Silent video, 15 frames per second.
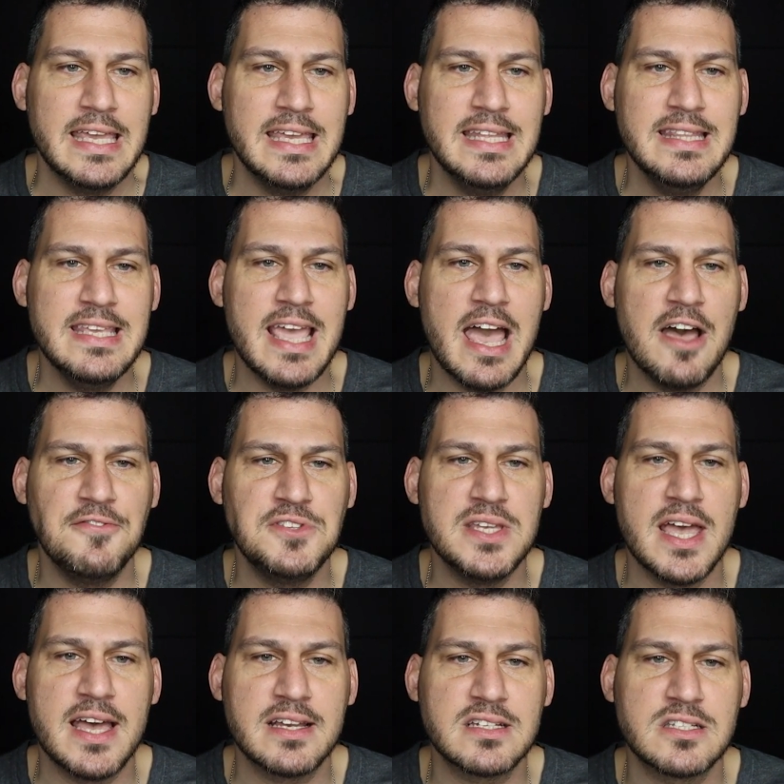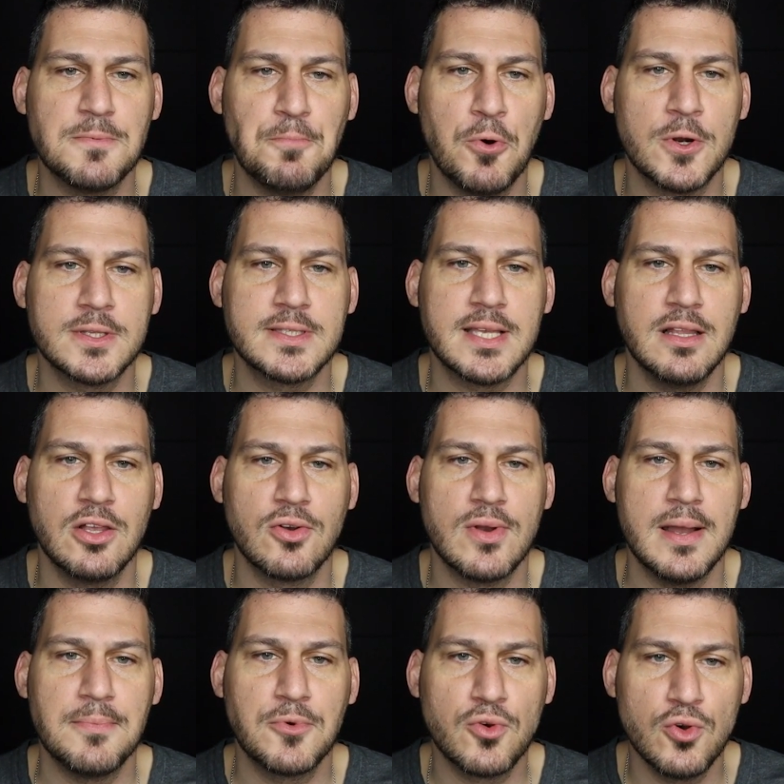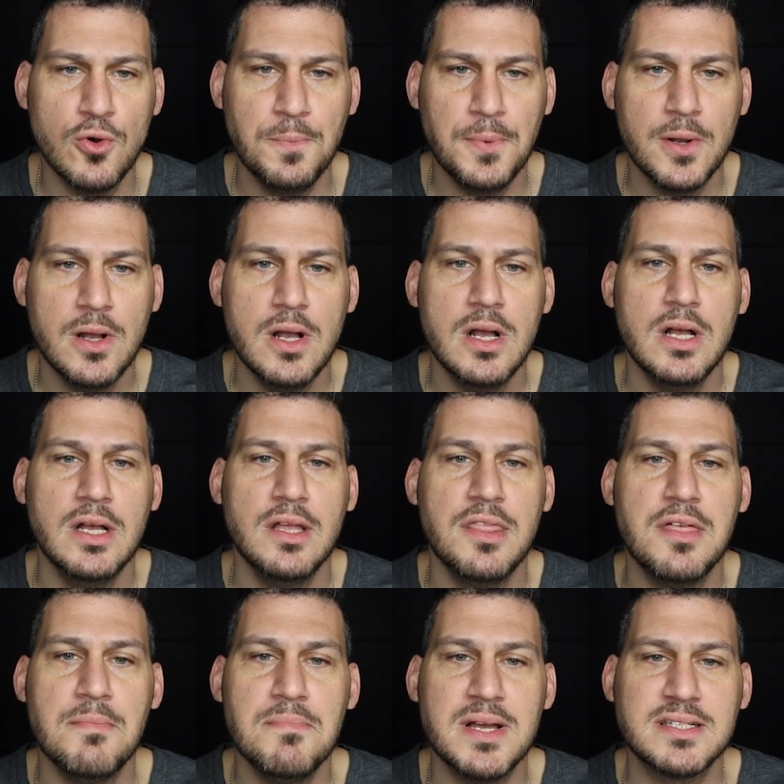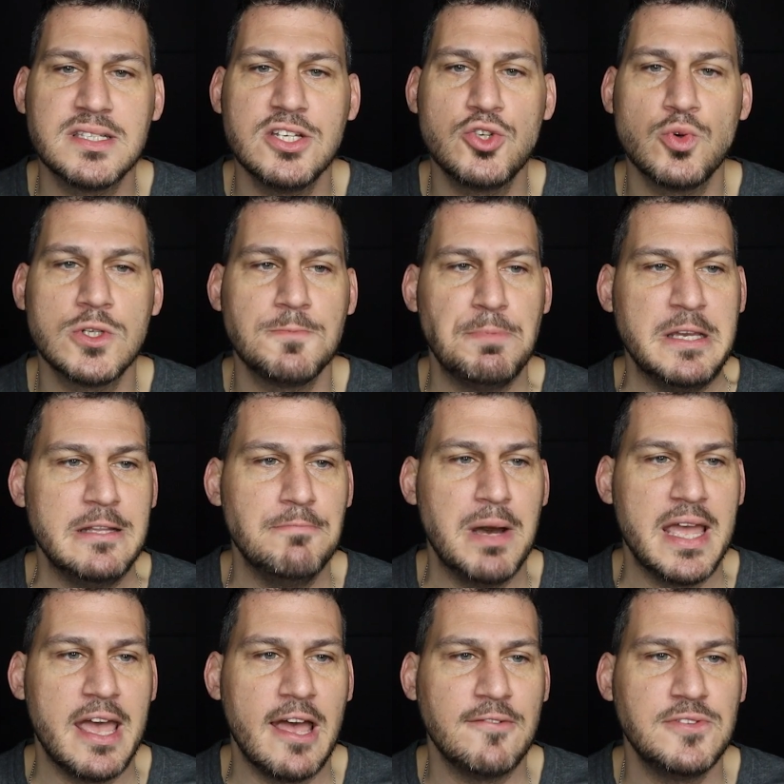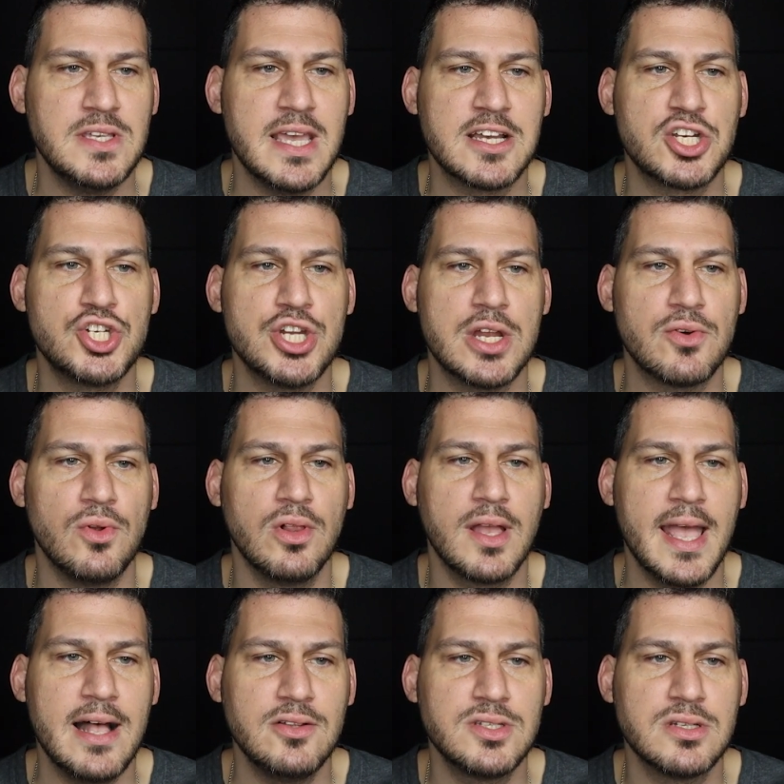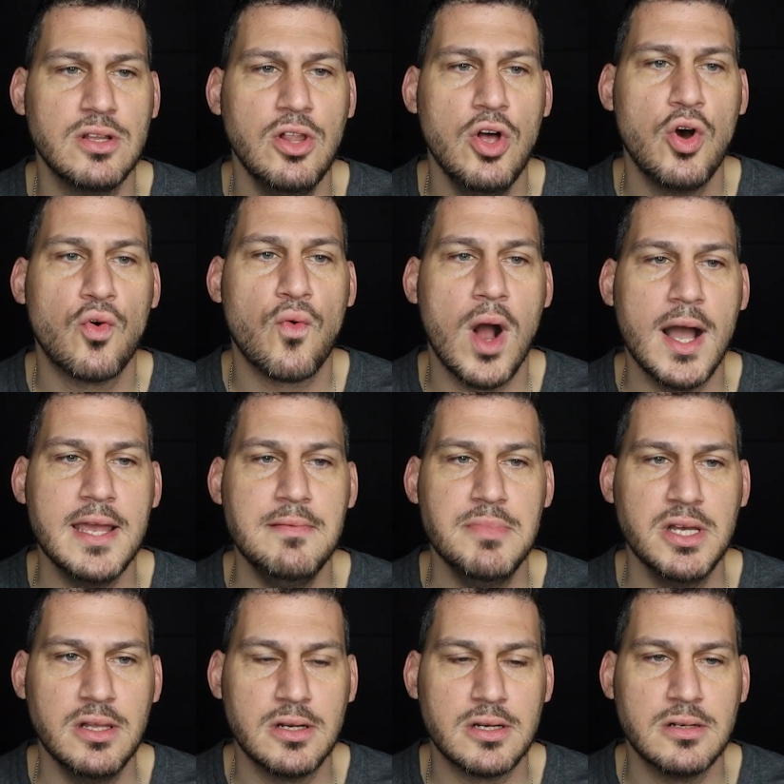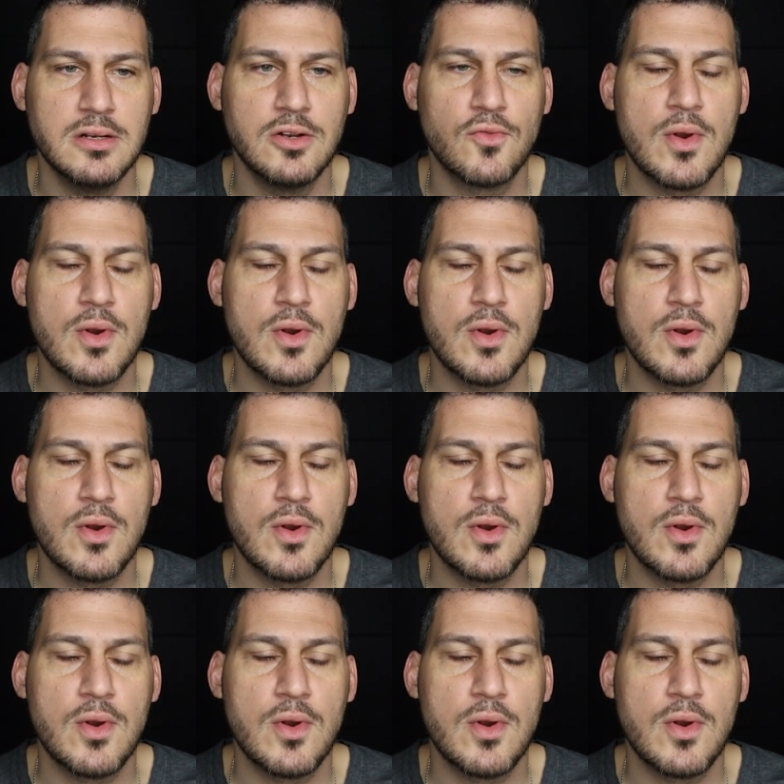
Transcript: In the FTX support Telegram group, the message was pinned by FTX general counsel, Ryan Miller.